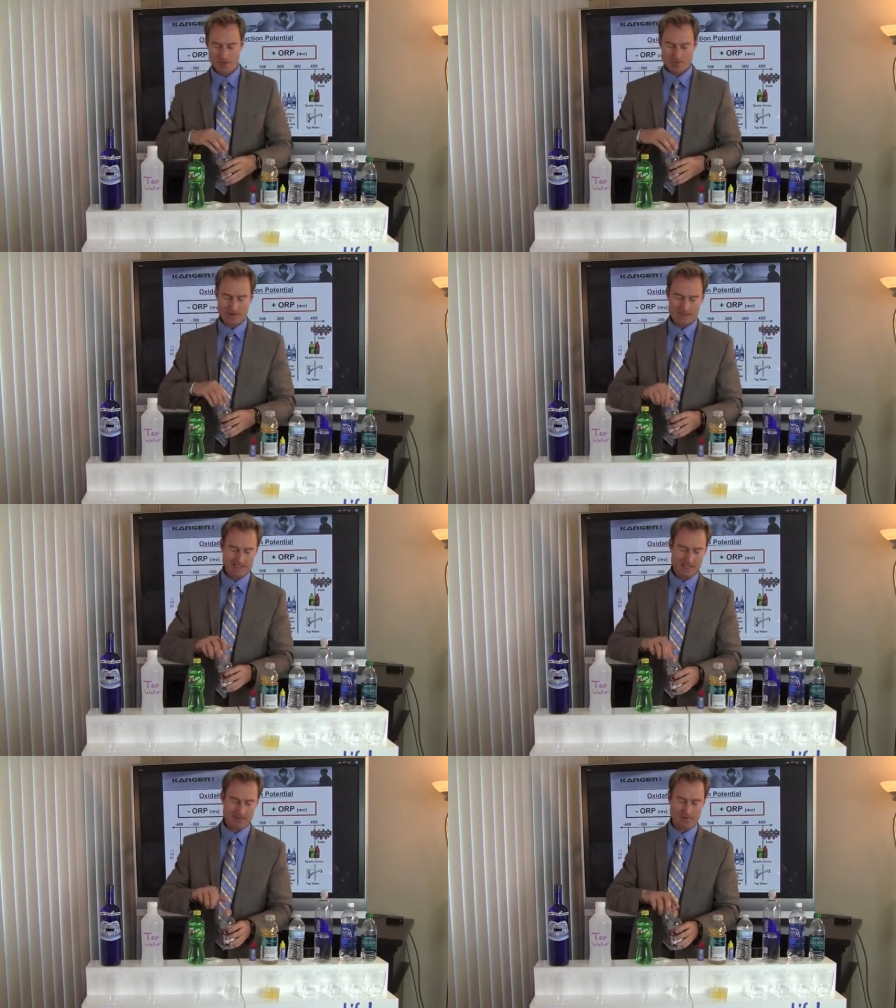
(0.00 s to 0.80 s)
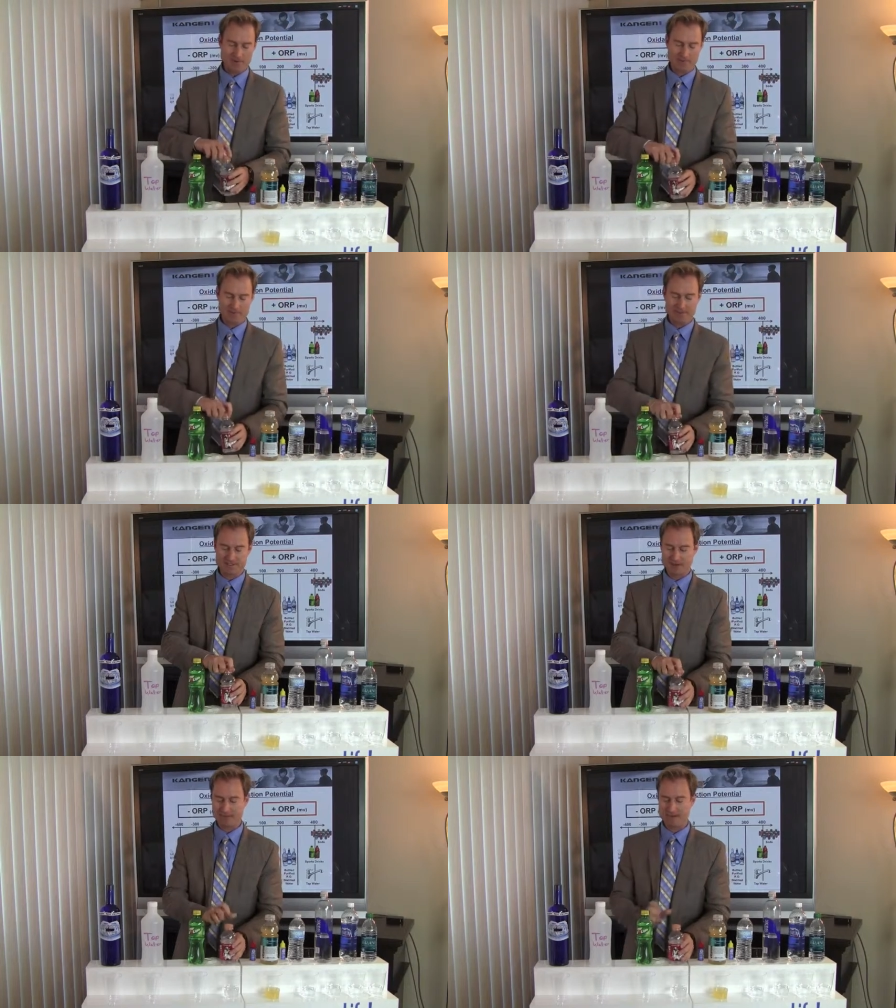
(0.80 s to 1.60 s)
Right next to that, we've got some
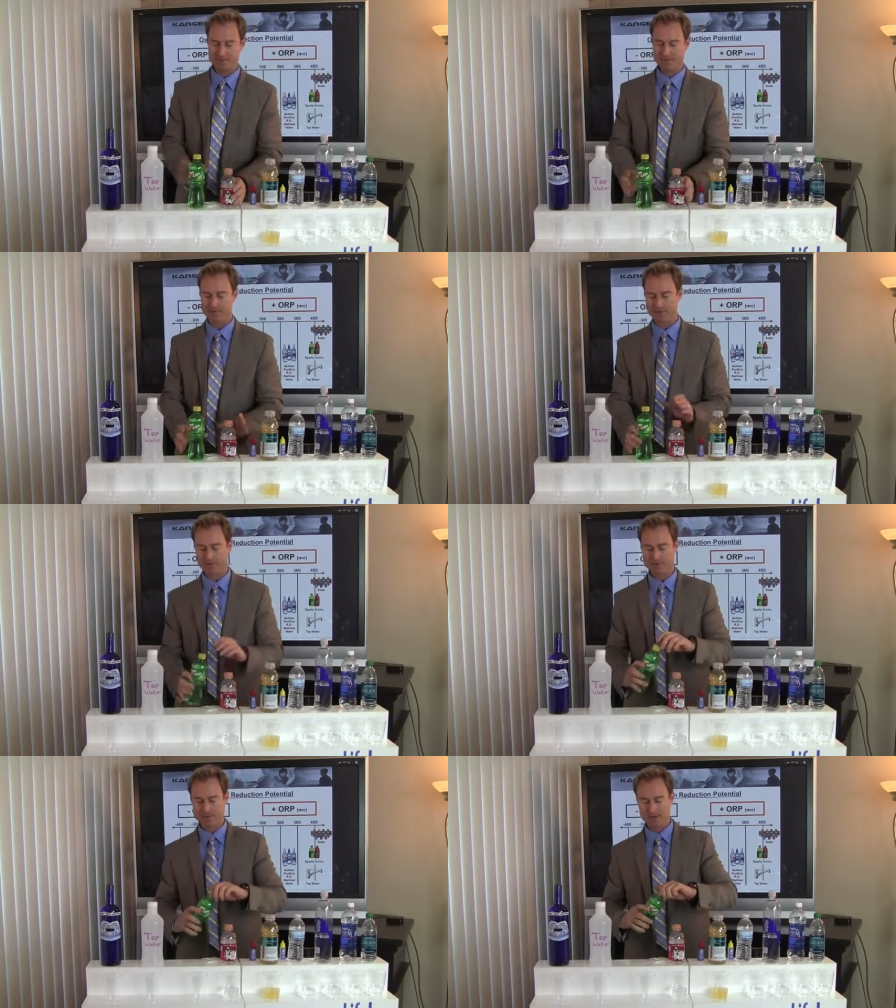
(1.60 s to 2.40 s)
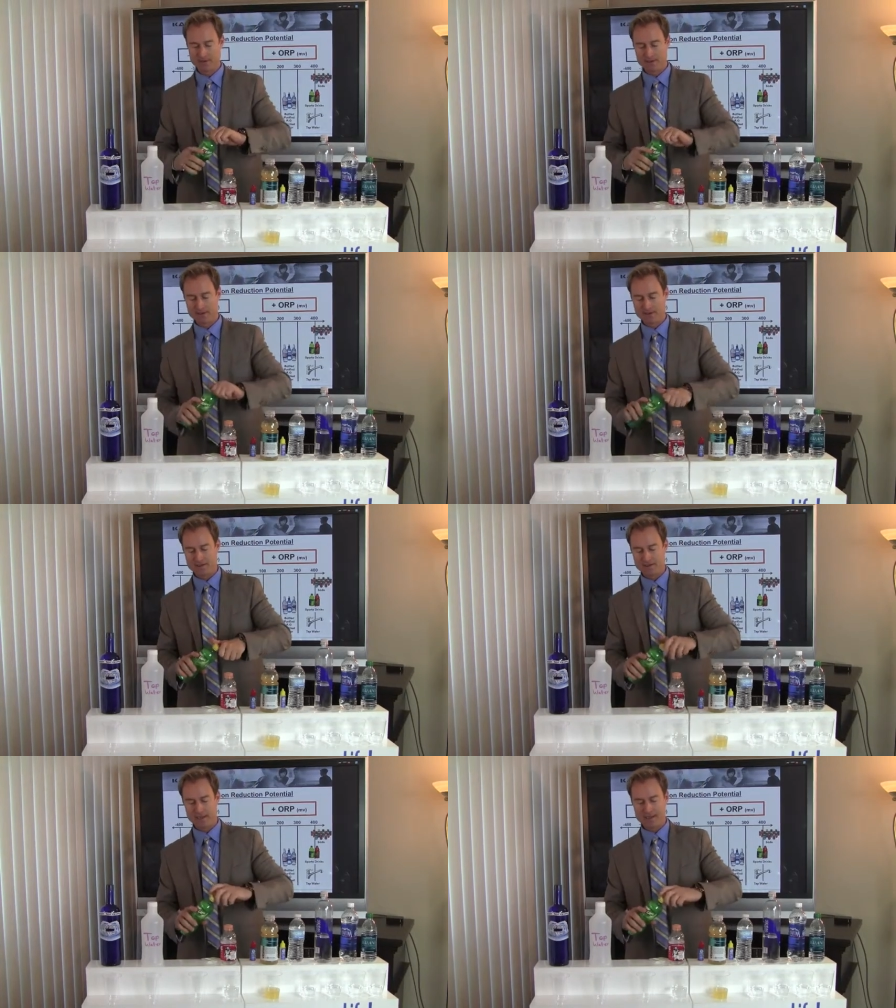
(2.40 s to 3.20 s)
7-Up,
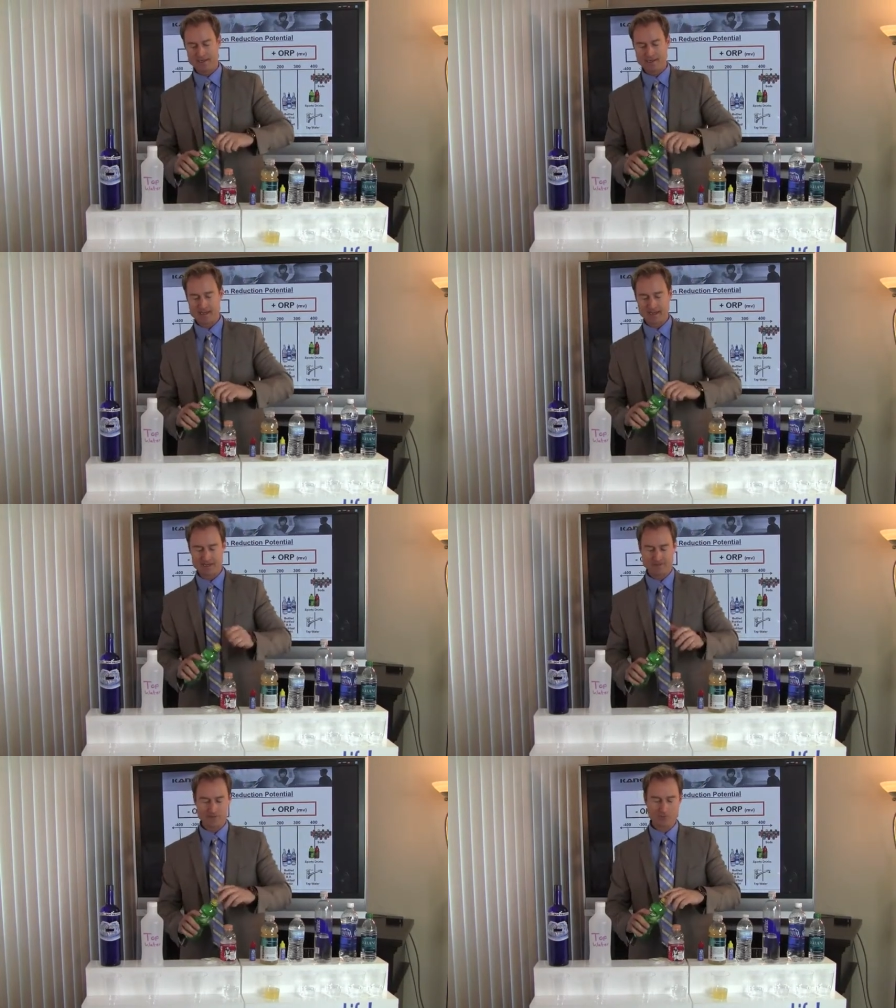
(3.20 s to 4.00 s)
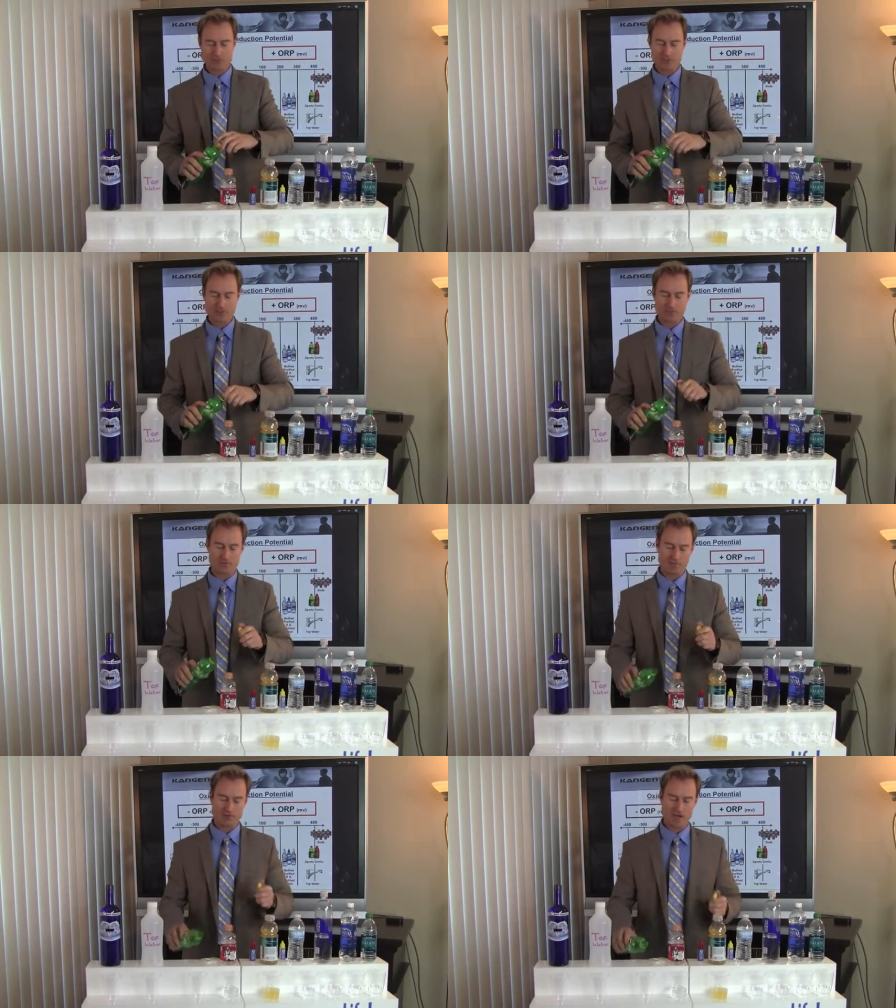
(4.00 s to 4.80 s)
and this represents all
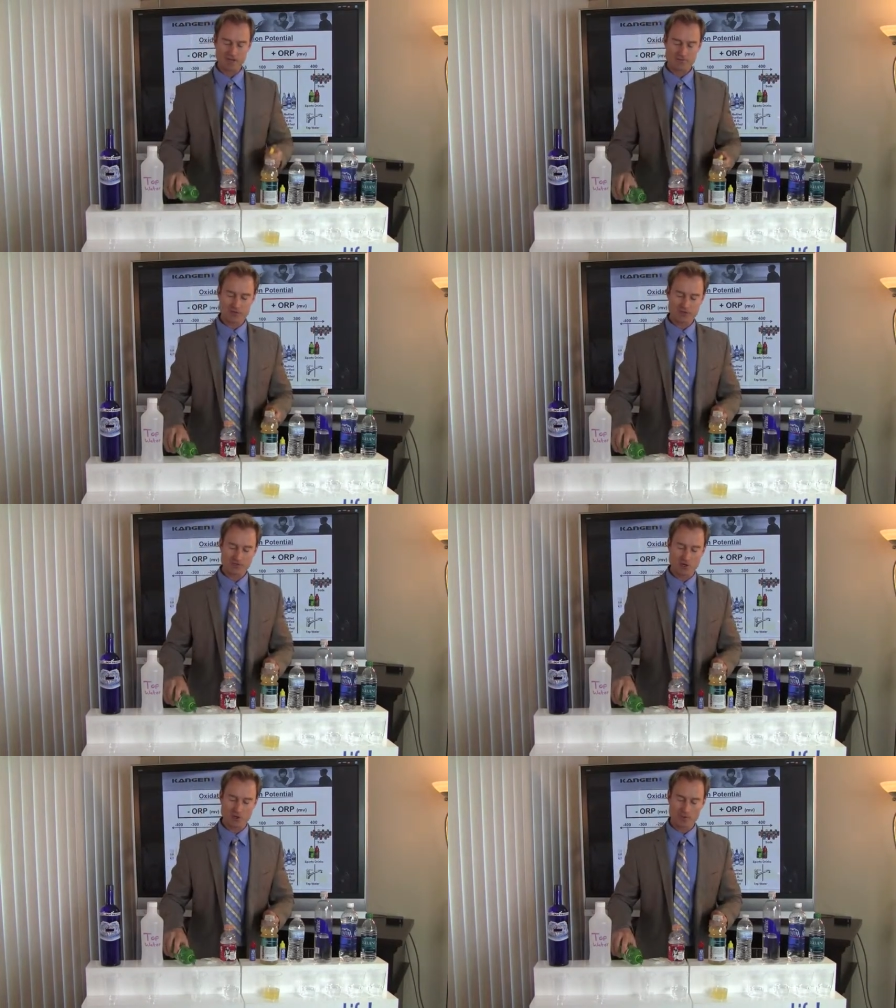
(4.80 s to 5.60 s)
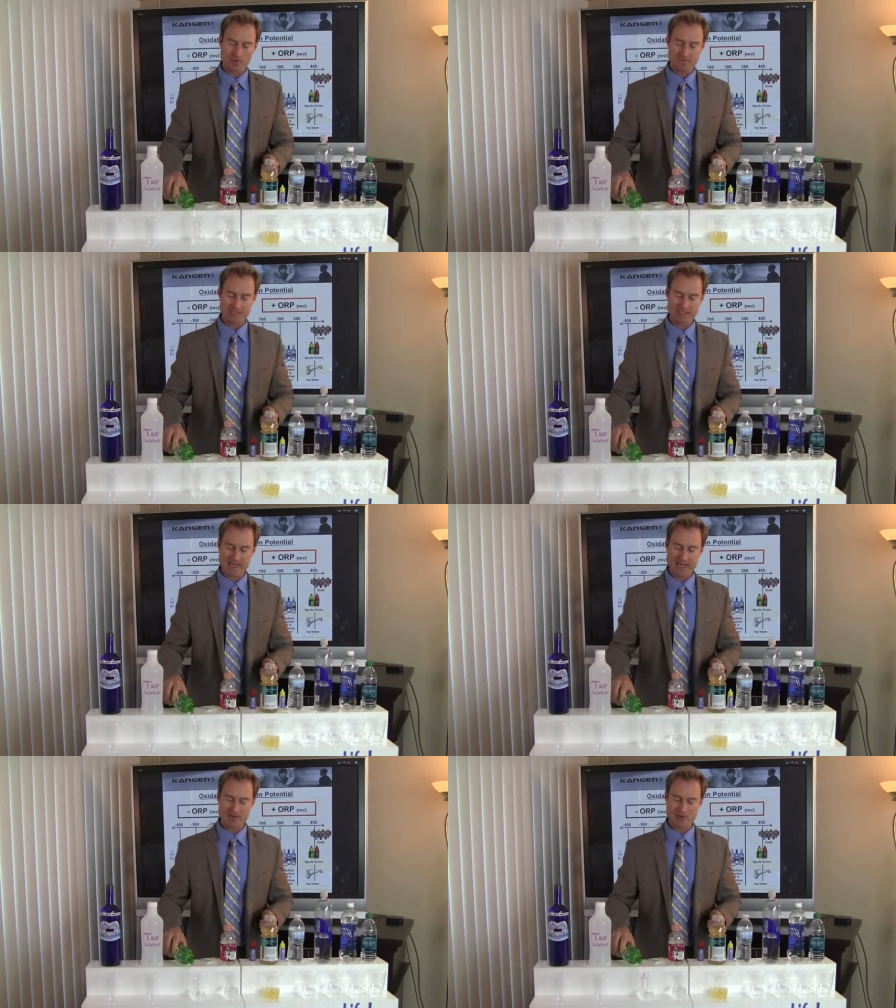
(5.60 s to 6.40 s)
of your soft drinks: Coke, Pepsi,
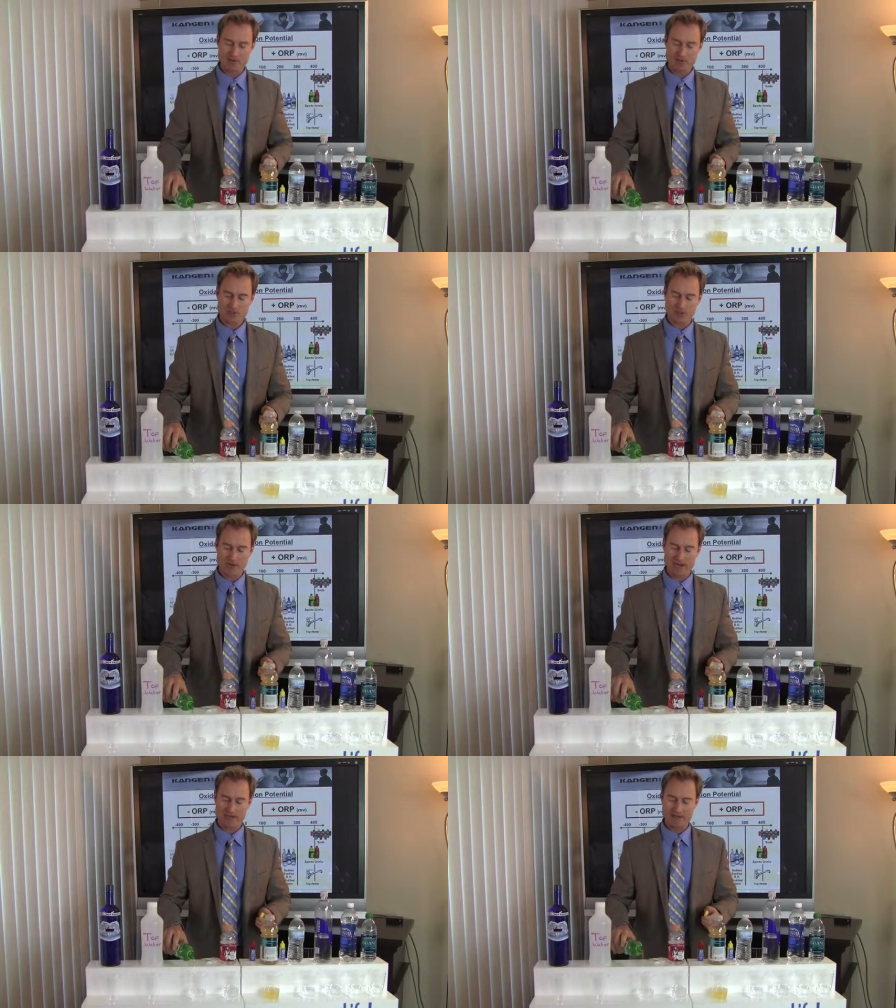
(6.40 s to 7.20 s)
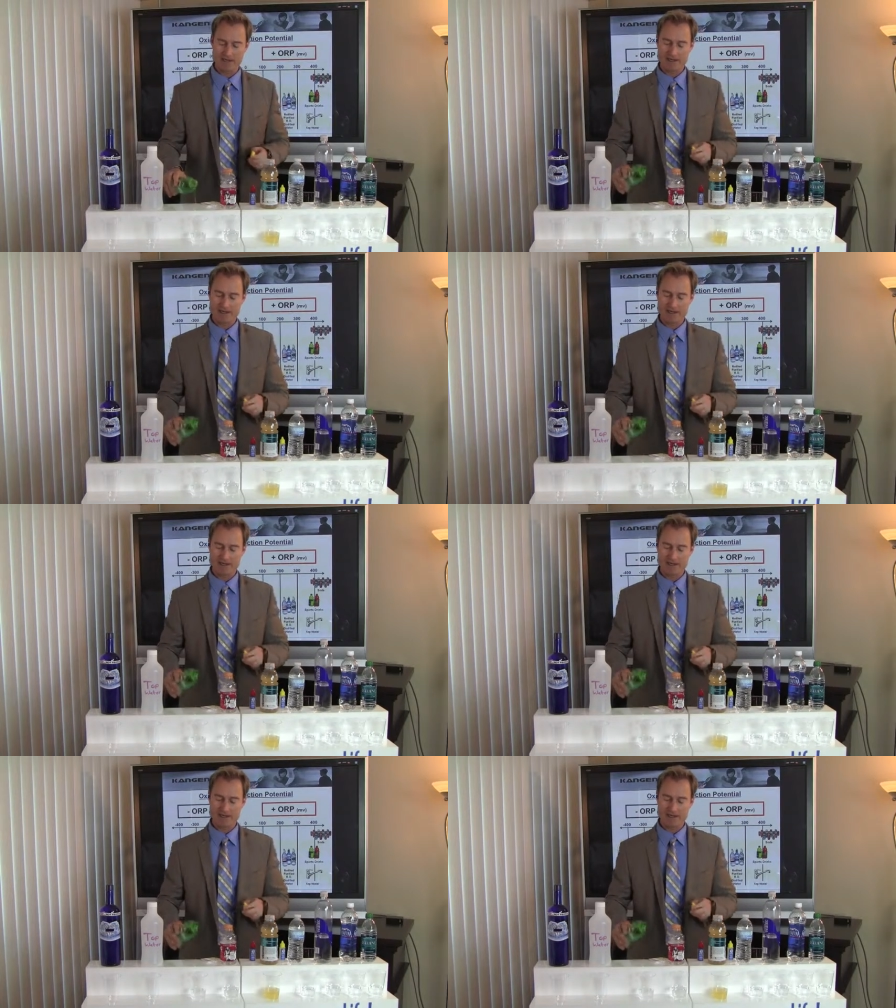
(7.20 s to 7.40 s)
Diet Coke, Sprite,